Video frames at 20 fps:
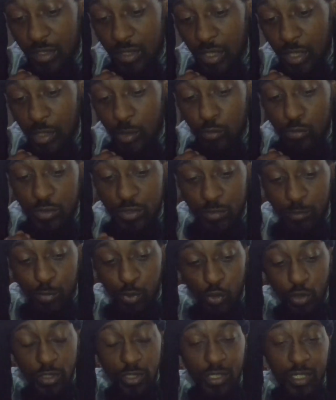it was a
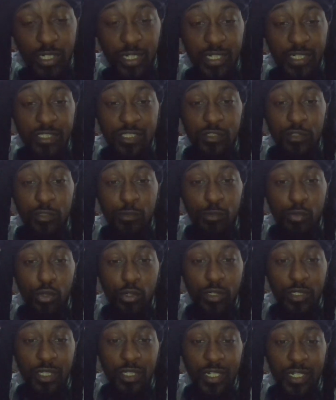borderline. So the
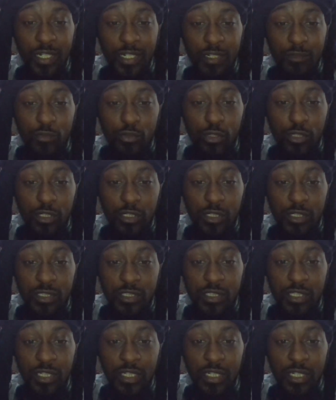borderline
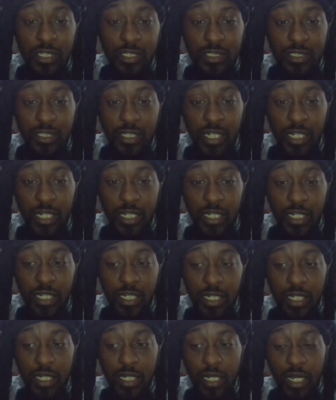was that
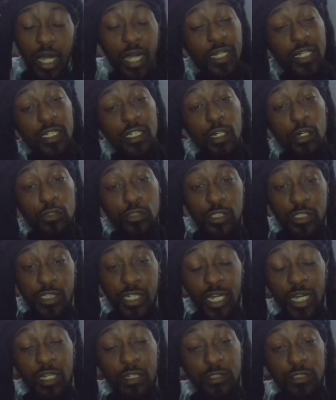I could go to you
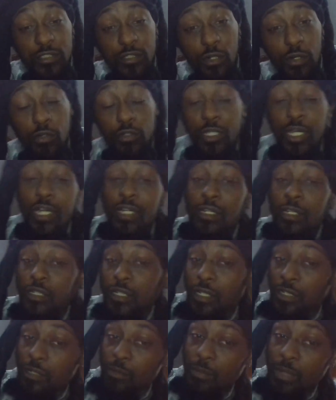alls store, y'all could
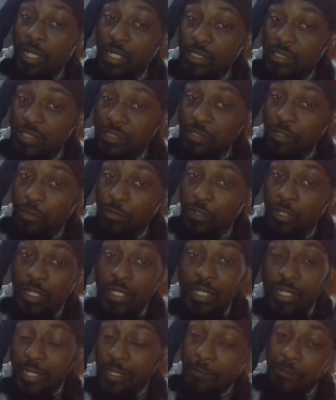come to my store.
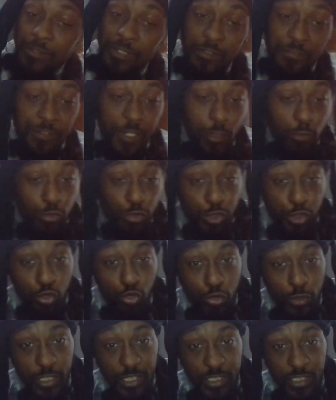Even if I was
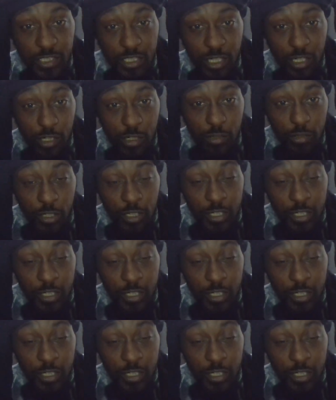shooting at y'all,